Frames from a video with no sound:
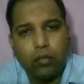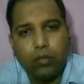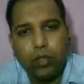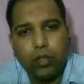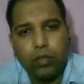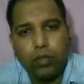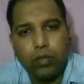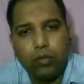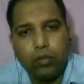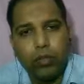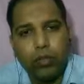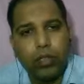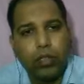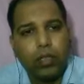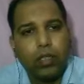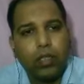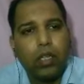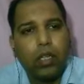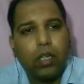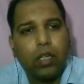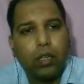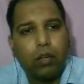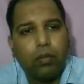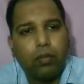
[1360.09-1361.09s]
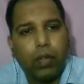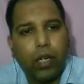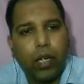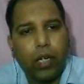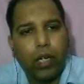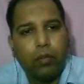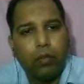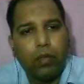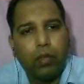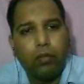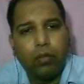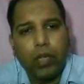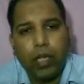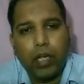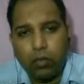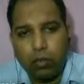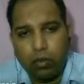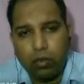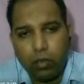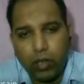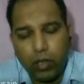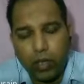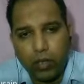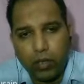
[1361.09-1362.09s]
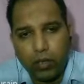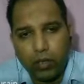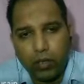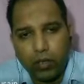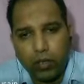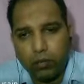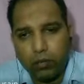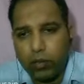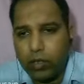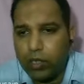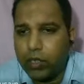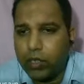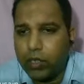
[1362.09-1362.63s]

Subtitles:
using viable microorganisms.